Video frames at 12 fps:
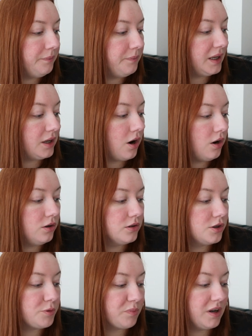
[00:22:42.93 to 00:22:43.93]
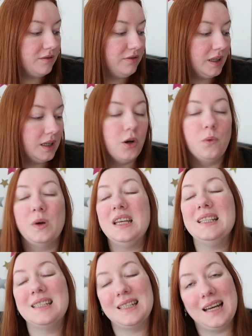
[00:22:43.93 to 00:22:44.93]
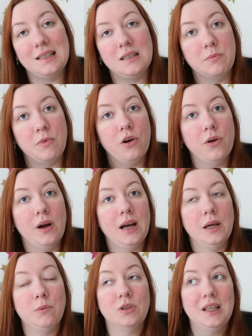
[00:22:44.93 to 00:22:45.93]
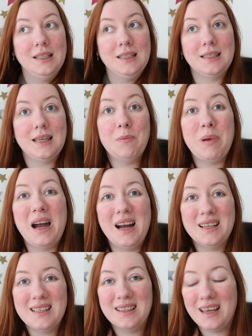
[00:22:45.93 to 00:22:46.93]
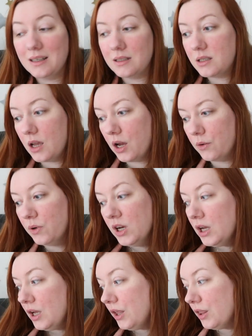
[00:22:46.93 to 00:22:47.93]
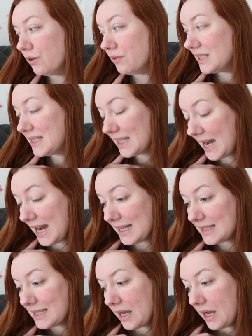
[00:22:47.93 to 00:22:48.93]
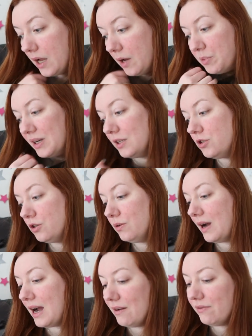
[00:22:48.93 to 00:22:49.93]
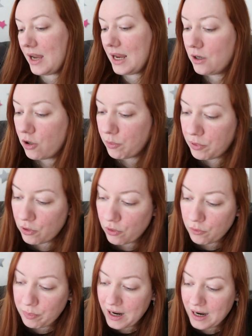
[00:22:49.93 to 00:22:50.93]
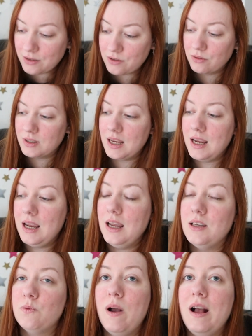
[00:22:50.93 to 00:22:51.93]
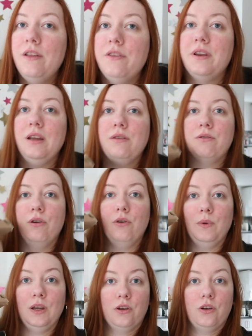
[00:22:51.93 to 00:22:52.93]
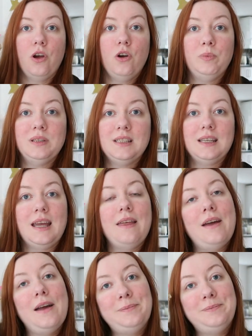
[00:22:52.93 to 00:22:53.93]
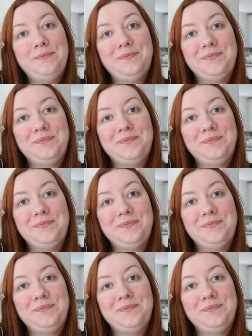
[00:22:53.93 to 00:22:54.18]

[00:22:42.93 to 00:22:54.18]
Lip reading: because Spring Fling Halloween starts tomorrow and I would like to take part in that. So there is that, but I do have a couple parcels here as well that I thought we could open together.